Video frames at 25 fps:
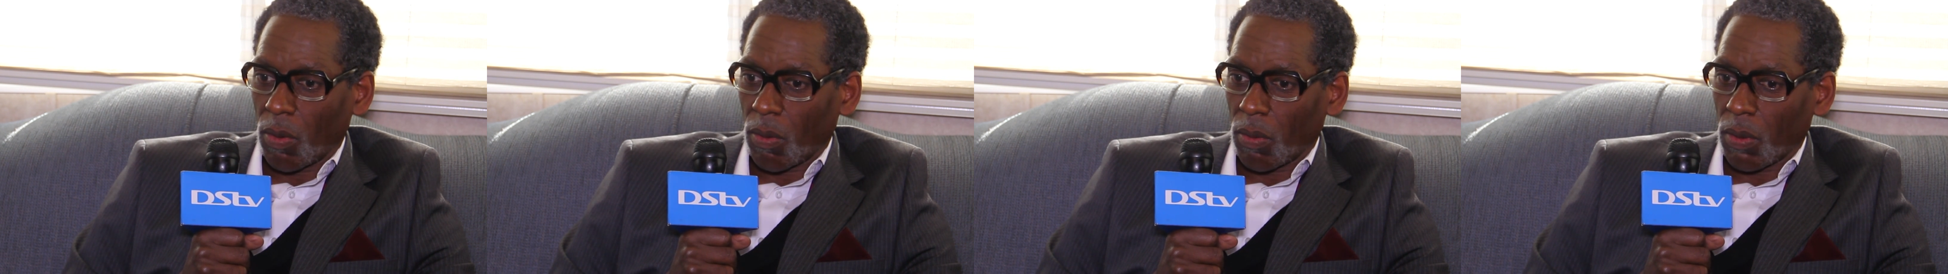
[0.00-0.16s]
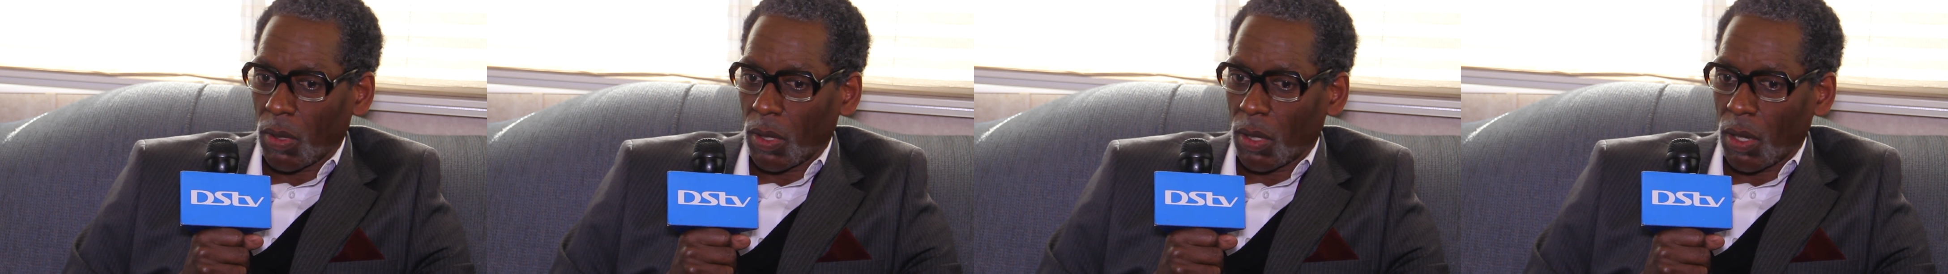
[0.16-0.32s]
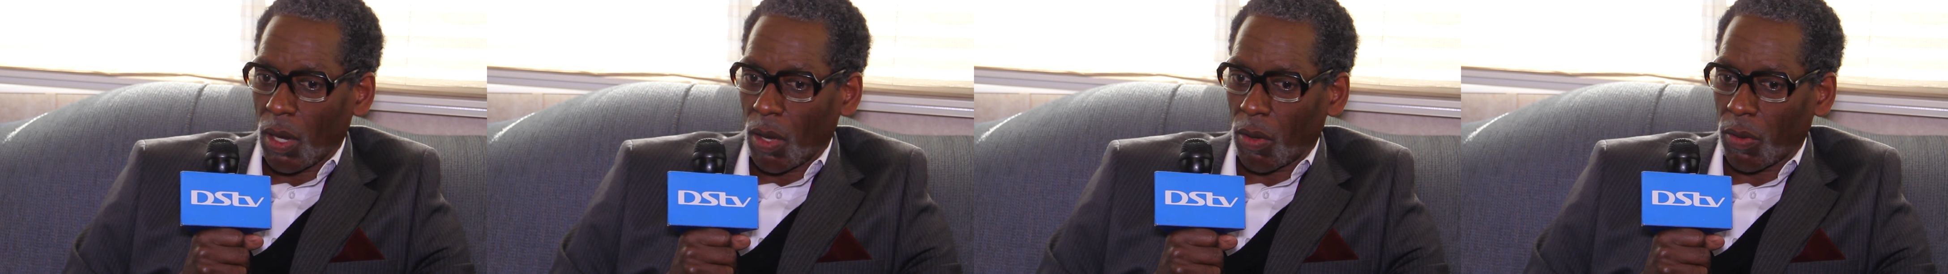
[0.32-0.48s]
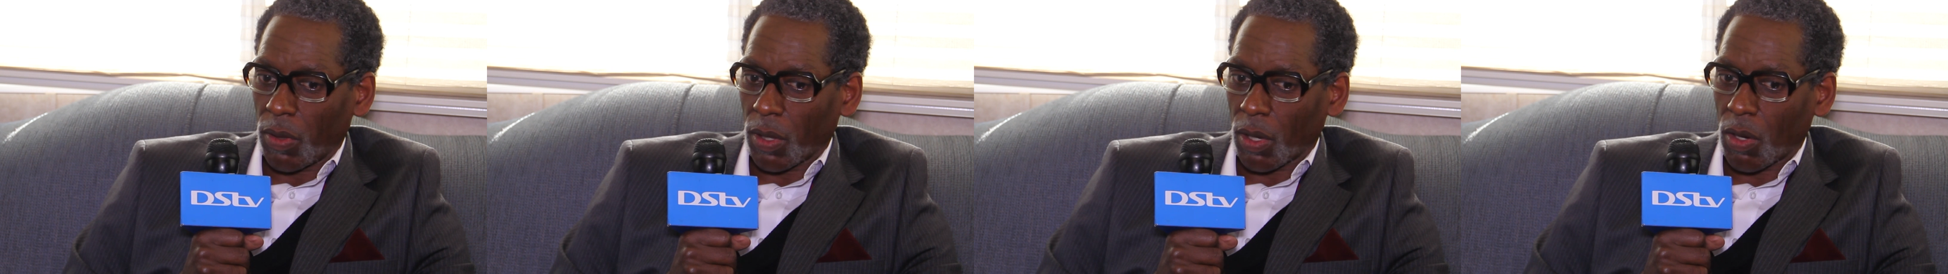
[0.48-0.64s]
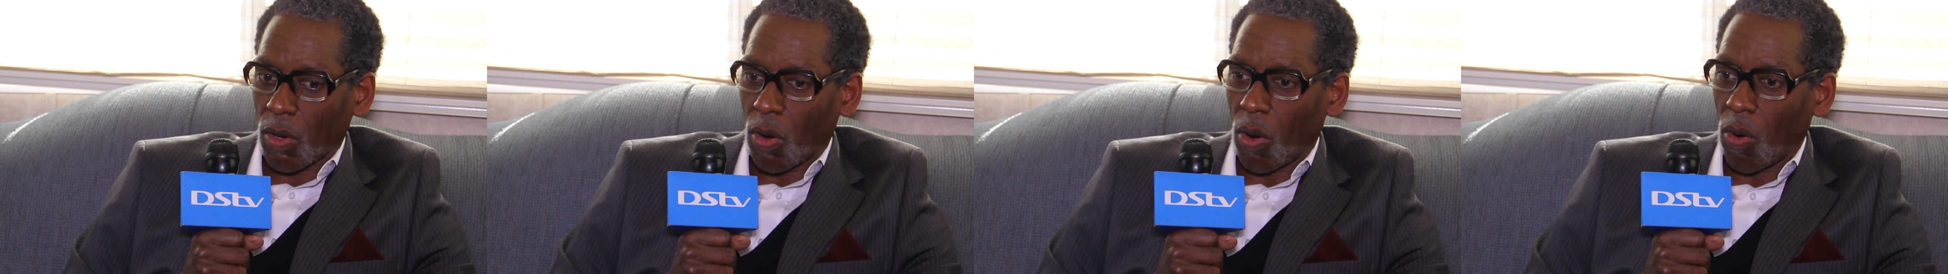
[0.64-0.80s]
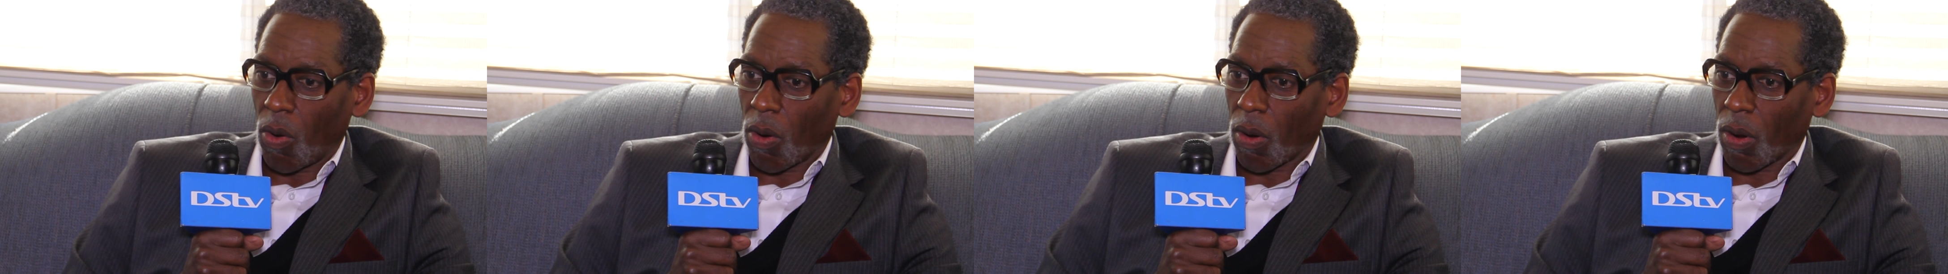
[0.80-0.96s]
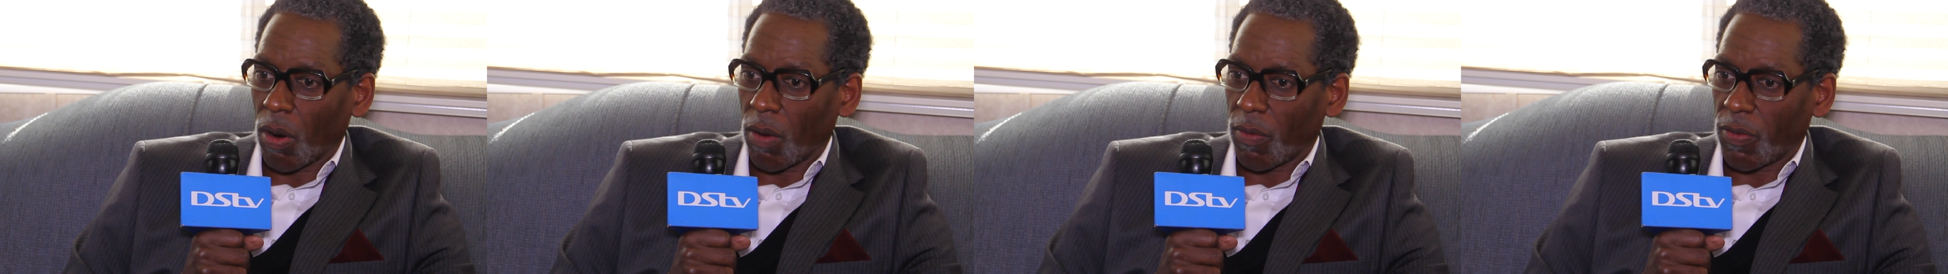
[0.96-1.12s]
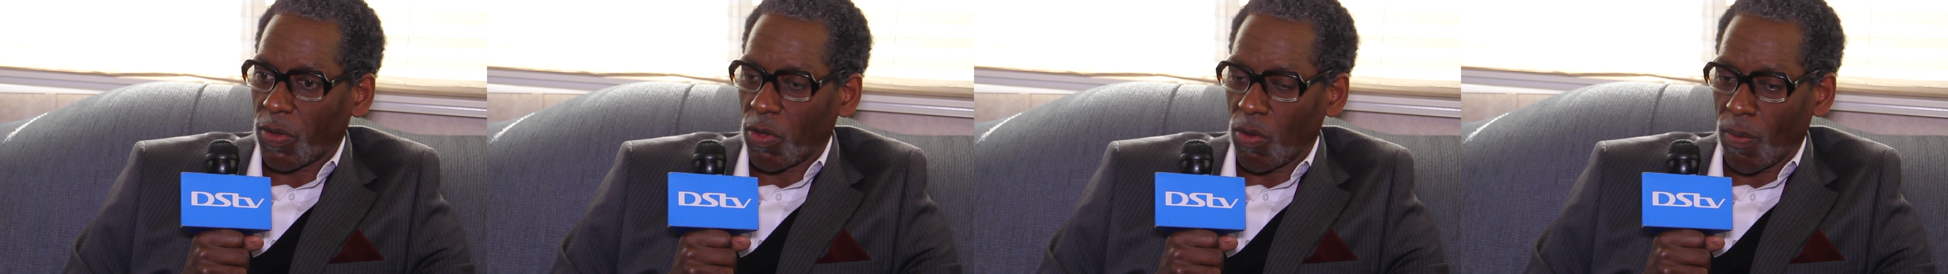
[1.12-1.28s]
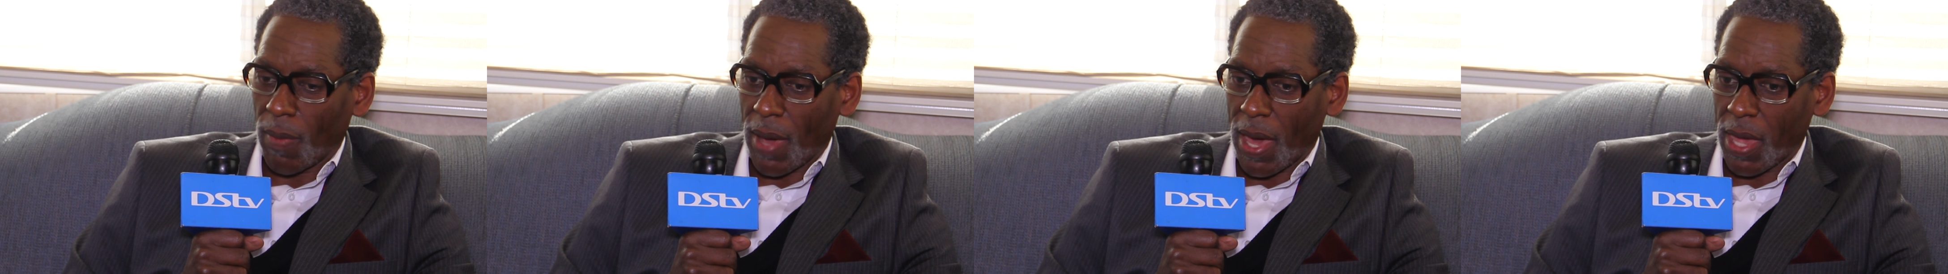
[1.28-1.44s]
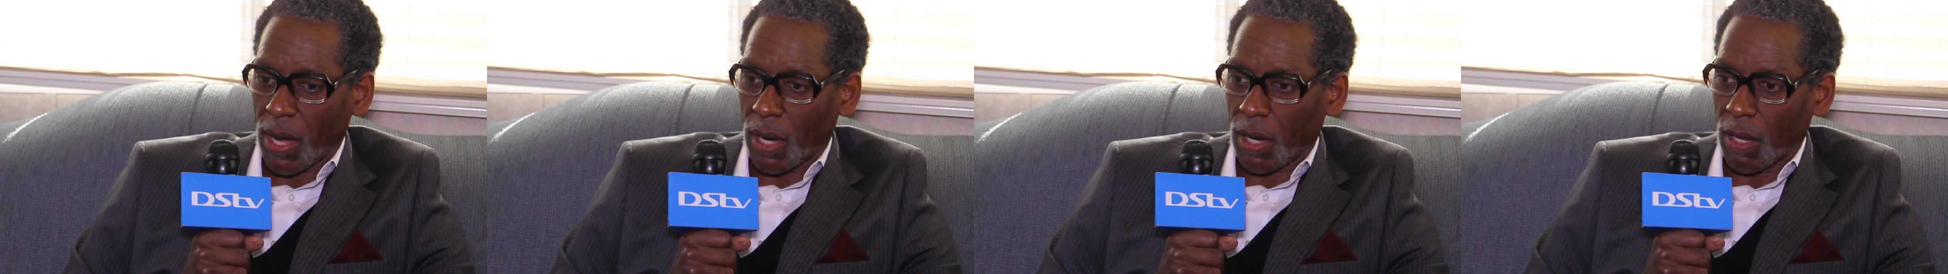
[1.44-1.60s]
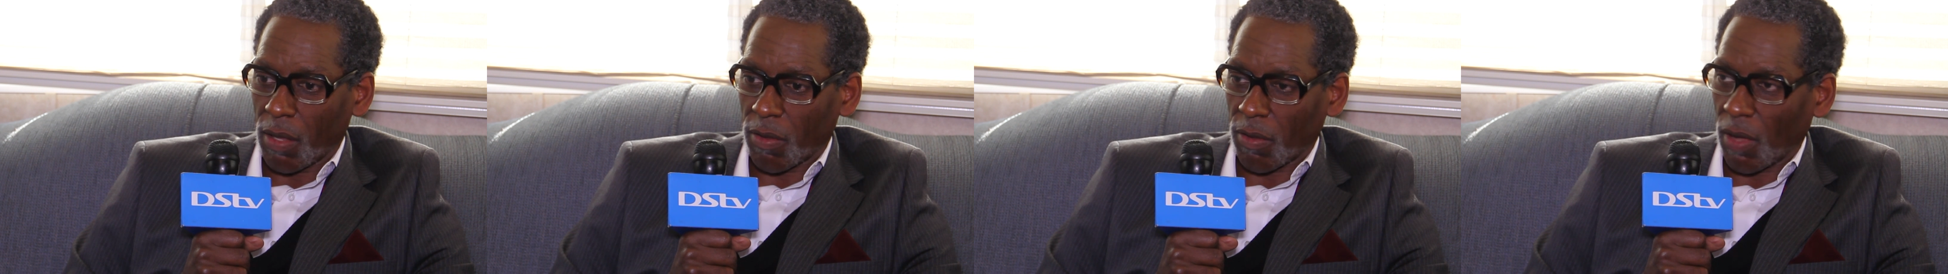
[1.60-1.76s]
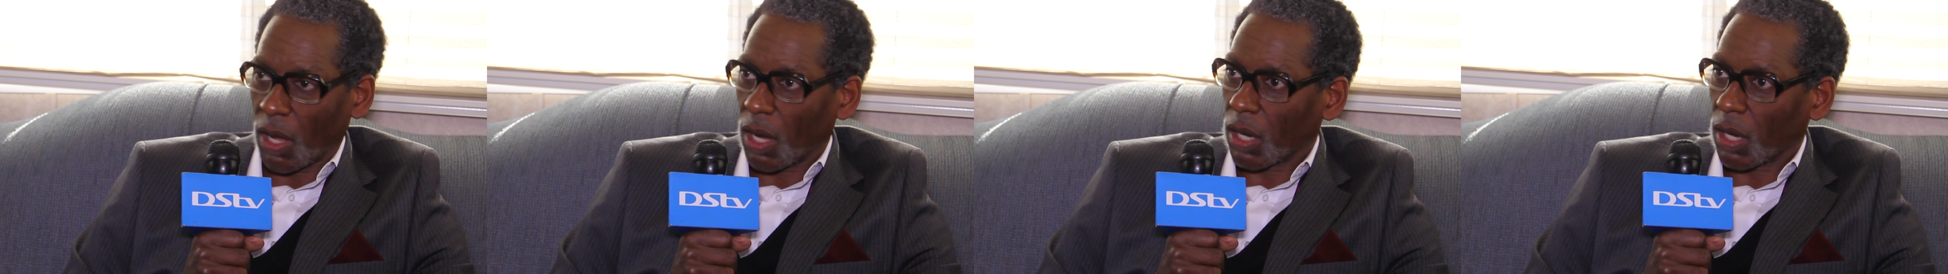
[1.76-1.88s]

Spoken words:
you know, the core of humanity's